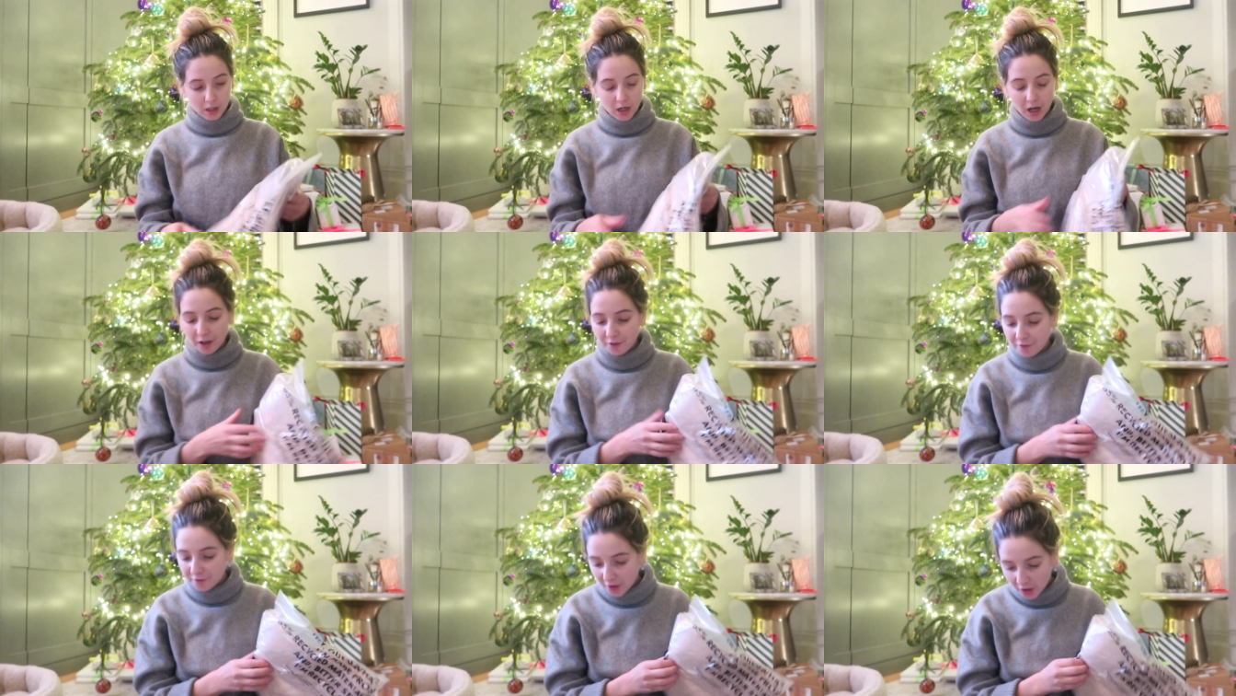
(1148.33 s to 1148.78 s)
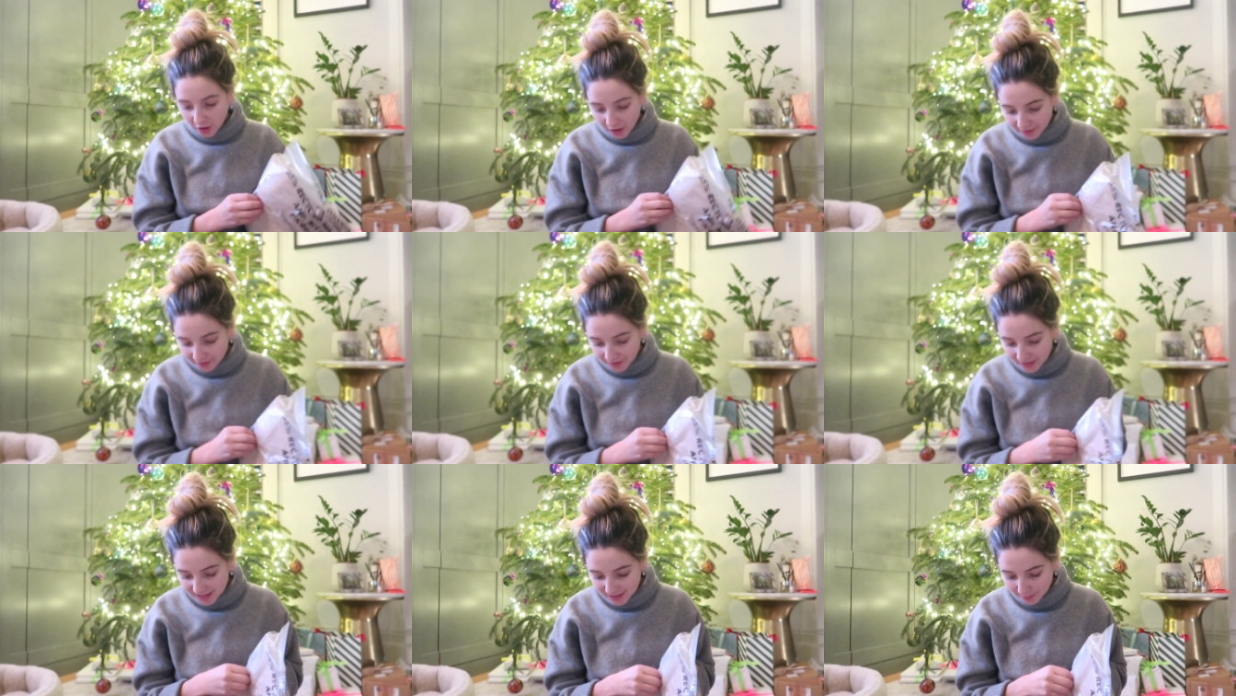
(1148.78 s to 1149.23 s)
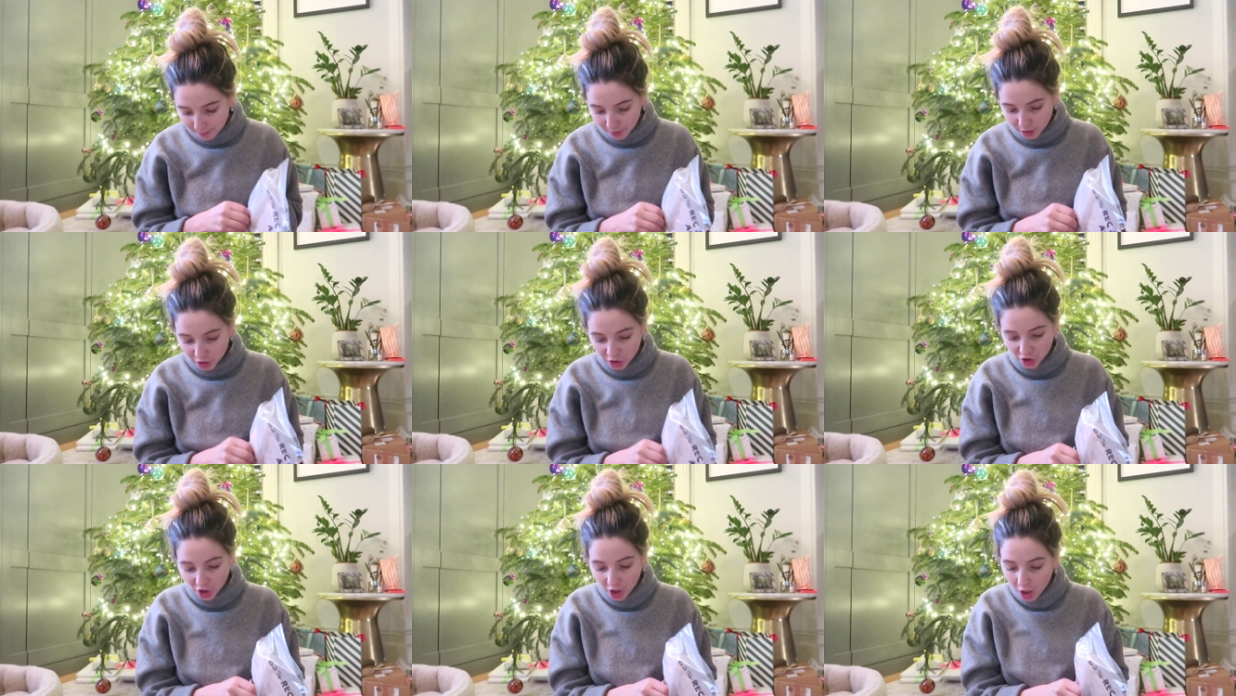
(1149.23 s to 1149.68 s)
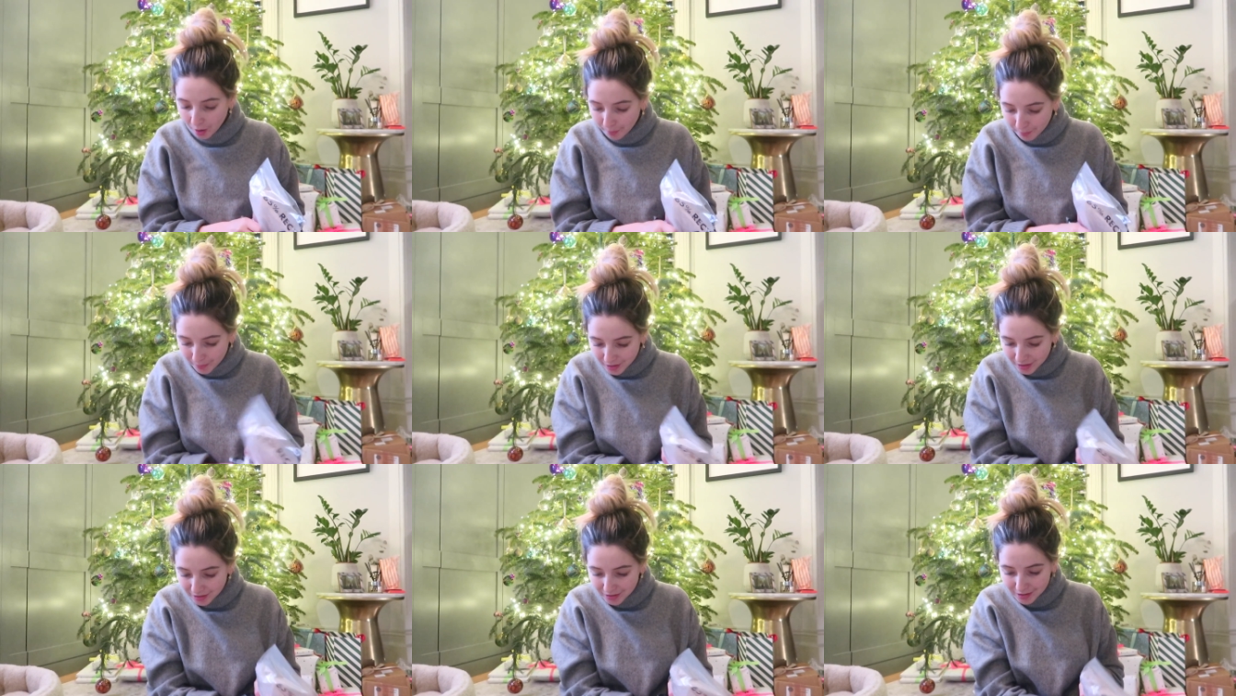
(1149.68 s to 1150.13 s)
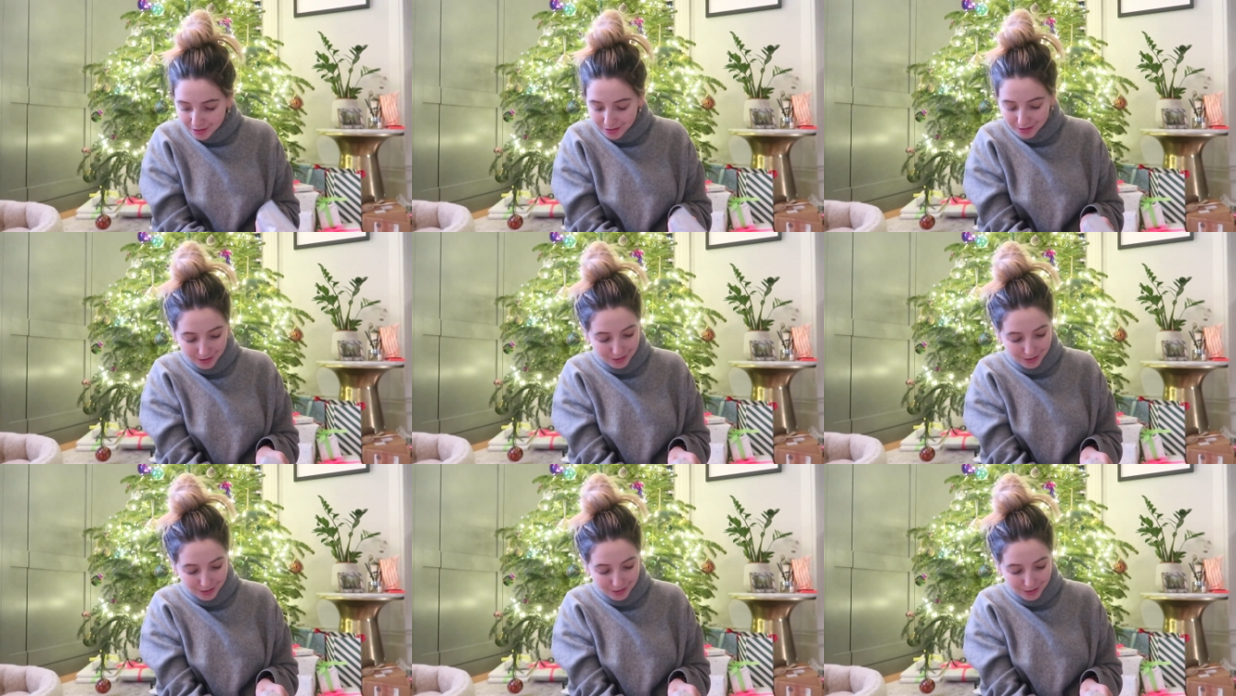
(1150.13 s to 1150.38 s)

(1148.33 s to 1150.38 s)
I feel like these are pajamas.